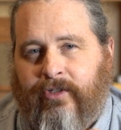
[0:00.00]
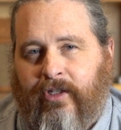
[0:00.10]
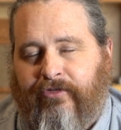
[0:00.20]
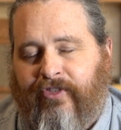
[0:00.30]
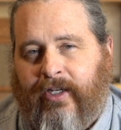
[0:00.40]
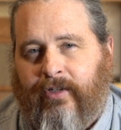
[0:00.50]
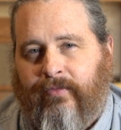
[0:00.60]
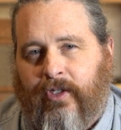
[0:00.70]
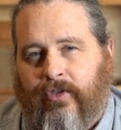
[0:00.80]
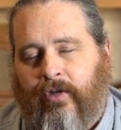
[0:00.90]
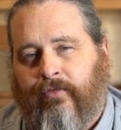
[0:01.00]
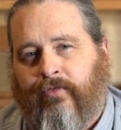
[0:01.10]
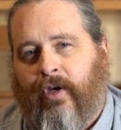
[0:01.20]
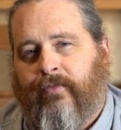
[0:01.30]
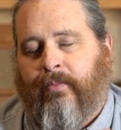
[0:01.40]
the effectiveness of
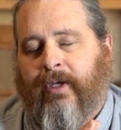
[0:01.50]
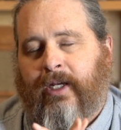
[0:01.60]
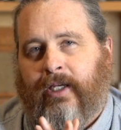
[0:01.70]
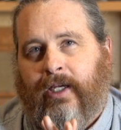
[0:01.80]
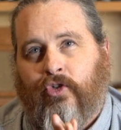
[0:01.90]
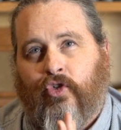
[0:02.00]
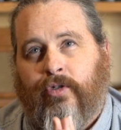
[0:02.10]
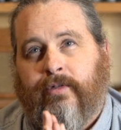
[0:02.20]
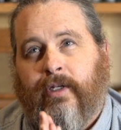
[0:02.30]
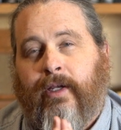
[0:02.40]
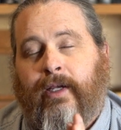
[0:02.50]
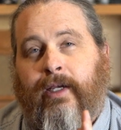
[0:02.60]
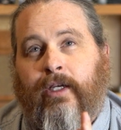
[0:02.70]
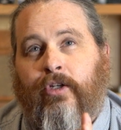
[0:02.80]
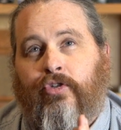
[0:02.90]
the medications.
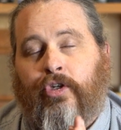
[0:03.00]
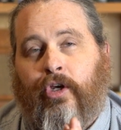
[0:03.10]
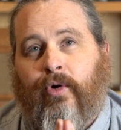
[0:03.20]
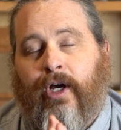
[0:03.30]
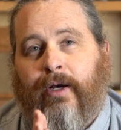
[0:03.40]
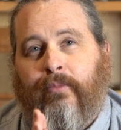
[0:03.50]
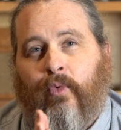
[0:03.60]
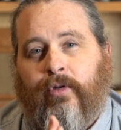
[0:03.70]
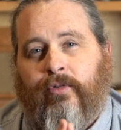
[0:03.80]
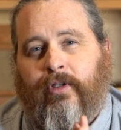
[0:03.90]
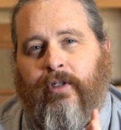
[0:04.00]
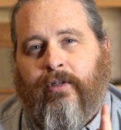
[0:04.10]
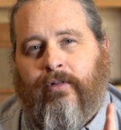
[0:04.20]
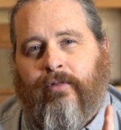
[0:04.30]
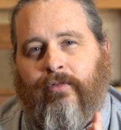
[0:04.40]
So
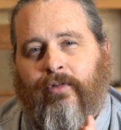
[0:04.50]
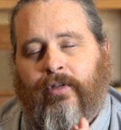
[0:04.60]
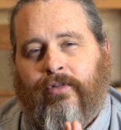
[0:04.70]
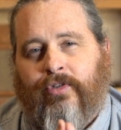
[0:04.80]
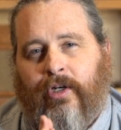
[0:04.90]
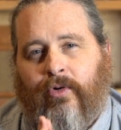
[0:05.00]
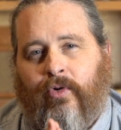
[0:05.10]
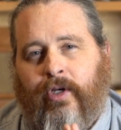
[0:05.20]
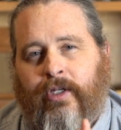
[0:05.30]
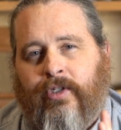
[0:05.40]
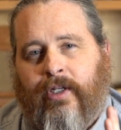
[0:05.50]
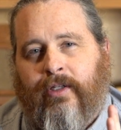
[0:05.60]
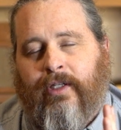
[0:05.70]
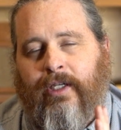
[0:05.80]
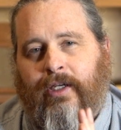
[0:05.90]
the steroids
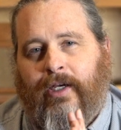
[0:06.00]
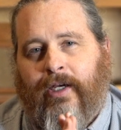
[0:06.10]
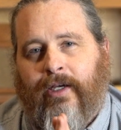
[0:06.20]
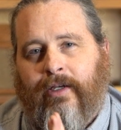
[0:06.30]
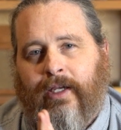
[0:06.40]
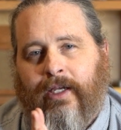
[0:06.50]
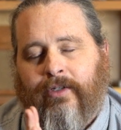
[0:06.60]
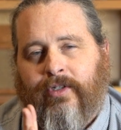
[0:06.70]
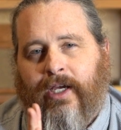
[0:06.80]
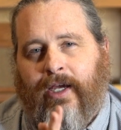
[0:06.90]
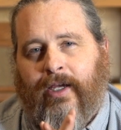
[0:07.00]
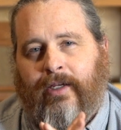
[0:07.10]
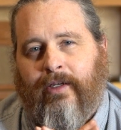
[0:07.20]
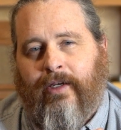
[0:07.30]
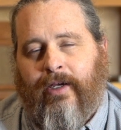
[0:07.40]
and the
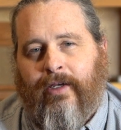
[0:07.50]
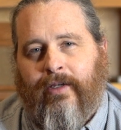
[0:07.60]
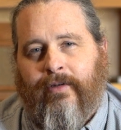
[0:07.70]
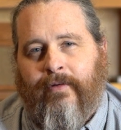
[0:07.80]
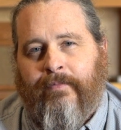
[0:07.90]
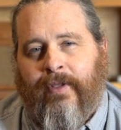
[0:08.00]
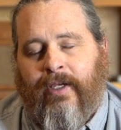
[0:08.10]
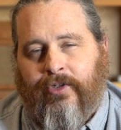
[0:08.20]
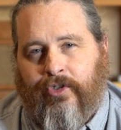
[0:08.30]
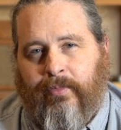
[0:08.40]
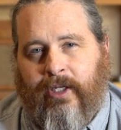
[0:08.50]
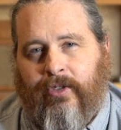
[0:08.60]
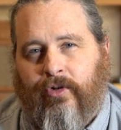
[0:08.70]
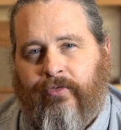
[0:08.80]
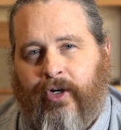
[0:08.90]

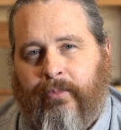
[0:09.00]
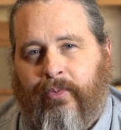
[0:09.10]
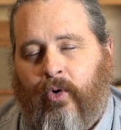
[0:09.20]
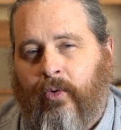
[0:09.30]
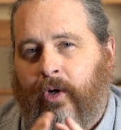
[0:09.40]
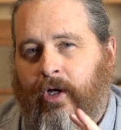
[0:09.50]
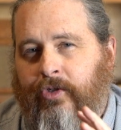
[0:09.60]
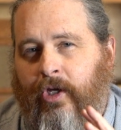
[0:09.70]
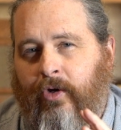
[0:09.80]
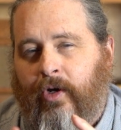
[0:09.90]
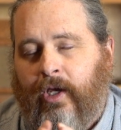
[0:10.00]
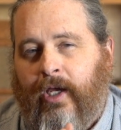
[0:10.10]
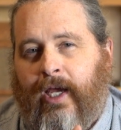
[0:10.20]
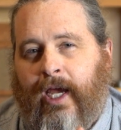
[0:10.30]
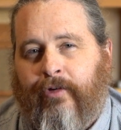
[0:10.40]
antihistamines are very important. We also
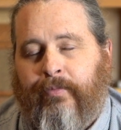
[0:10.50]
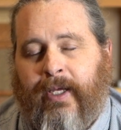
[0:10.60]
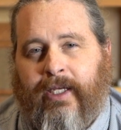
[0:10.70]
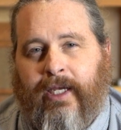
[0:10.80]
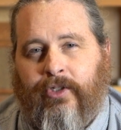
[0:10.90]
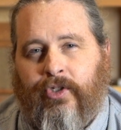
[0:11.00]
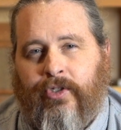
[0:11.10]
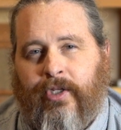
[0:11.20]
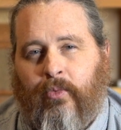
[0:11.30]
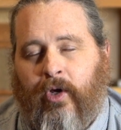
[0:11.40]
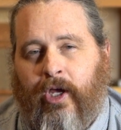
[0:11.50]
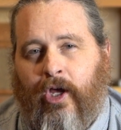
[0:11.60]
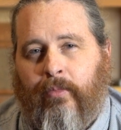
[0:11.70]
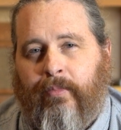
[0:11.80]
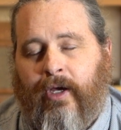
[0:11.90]
have medications that will
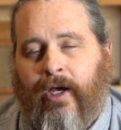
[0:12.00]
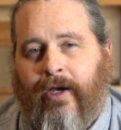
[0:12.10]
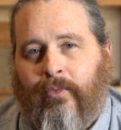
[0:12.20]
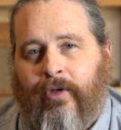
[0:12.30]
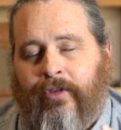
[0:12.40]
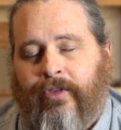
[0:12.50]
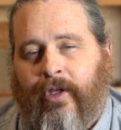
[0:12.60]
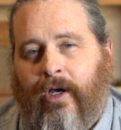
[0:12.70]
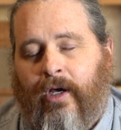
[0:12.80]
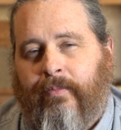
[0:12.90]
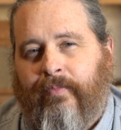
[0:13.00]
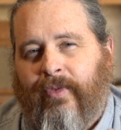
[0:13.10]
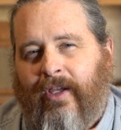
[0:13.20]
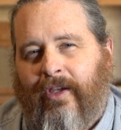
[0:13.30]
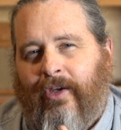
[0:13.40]
help with
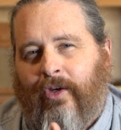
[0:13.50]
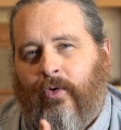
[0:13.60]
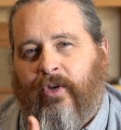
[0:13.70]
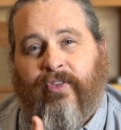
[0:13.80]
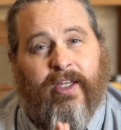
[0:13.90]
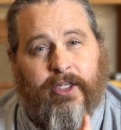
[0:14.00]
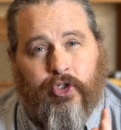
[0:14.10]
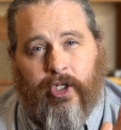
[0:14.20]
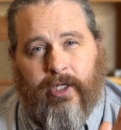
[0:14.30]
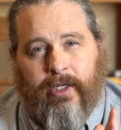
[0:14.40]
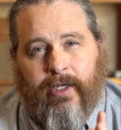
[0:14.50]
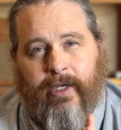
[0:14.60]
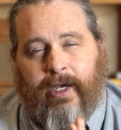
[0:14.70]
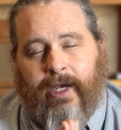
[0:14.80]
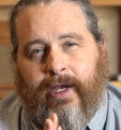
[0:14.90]
the itching
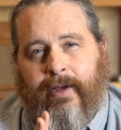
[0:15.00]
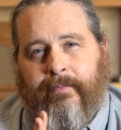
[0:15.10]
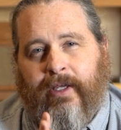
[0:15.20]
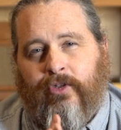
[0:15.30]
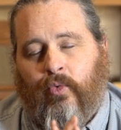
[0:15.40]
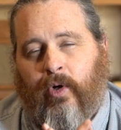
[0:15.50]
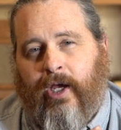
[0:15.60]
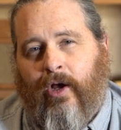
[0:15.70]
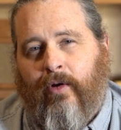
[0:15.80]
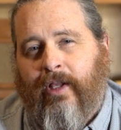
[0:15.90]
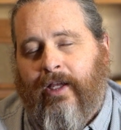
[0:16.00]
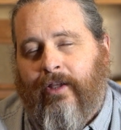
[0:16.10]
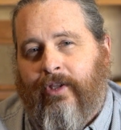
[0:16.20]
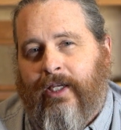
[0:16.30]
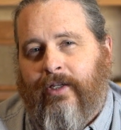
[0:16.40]
as well.
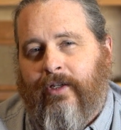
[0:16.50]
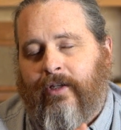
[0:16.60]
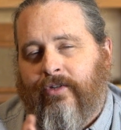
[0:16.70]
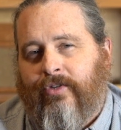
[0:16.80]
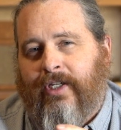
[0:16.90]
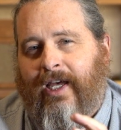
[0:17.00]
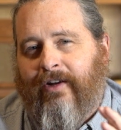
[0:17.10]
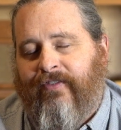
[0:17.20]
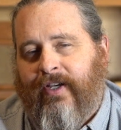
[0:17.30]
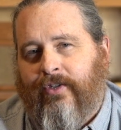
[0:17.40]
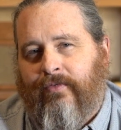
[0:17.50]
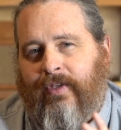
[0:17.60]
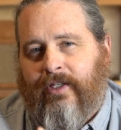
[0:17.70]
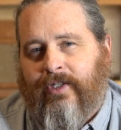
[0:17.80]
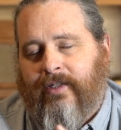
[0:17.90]
The side effects of
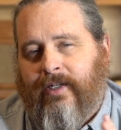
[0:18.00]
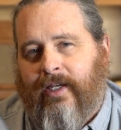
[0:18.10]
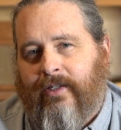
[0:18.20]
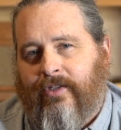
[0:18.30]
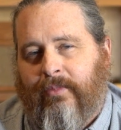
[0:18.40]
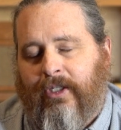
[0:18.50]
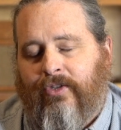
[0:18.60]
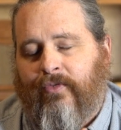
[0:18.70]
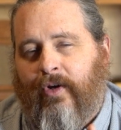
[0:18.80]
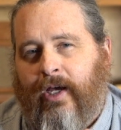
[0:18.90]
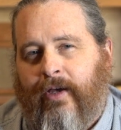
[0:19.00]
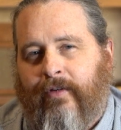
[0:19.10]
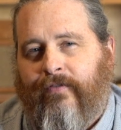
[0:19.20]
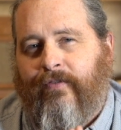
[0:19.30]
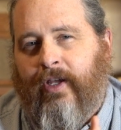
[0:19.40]
these antihistamines
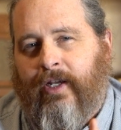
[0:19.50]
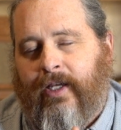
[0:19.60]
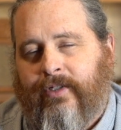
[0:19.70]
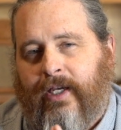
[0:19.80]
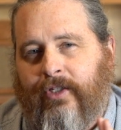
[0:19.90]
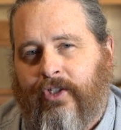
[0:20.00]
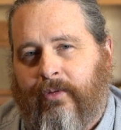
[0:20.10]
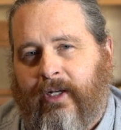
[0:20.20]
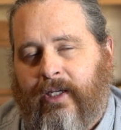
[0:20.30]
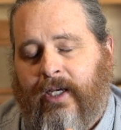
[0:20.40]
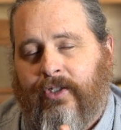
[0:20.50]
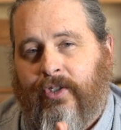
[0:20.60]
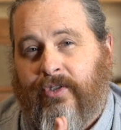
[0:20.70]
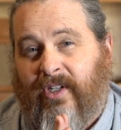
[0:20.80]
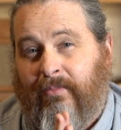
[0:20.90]
and anti-itching
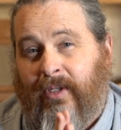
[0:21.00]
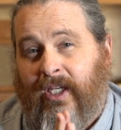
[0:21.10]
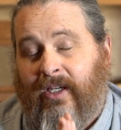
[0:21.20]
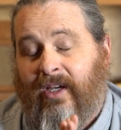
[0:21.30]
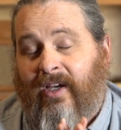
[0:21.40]
medications can be